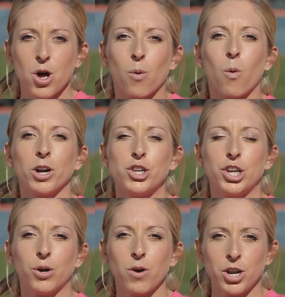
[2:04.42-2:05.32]

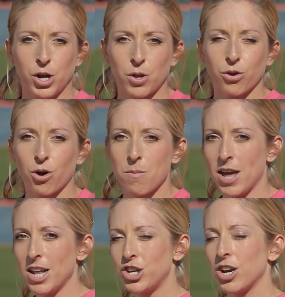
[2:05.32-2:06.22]
1-2, and you can throw a
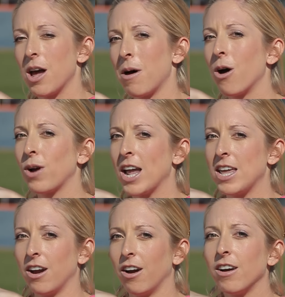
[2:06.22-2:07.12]
pitch about right
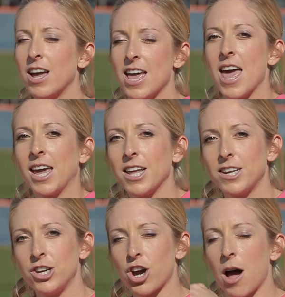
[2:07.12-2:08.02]
here and get it
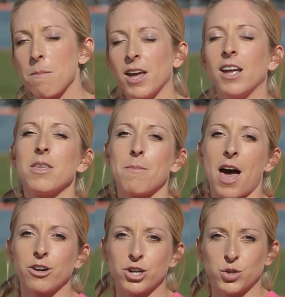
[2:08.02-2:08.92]
to jump and get the
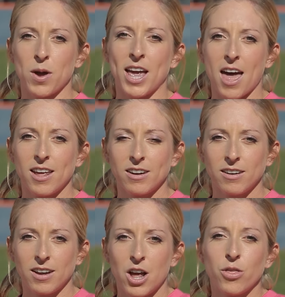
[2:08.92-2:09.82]
batter to swing at it.
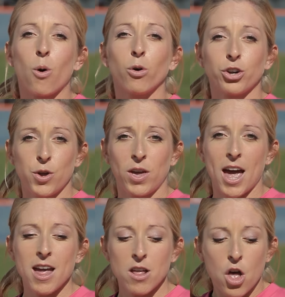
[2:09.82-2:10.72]
The older you
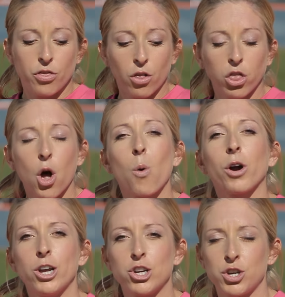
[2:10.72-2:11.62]
get, the lower
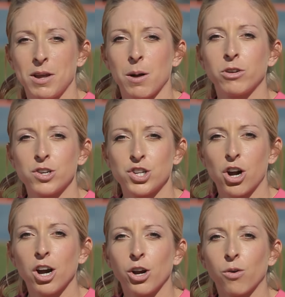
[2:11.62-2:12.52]
you should be able to
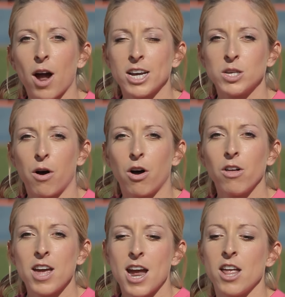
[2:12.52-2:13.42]
start your rice ball,
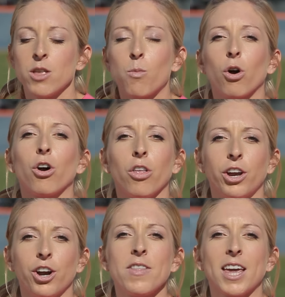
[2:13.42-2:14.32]
and the more
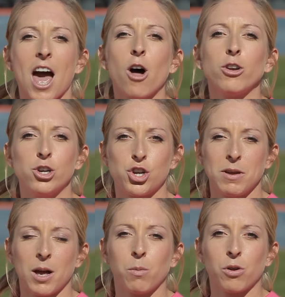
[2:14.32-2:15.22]
earlier in the count you should
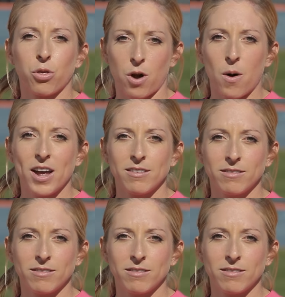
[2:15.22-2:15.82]
be able to throw it.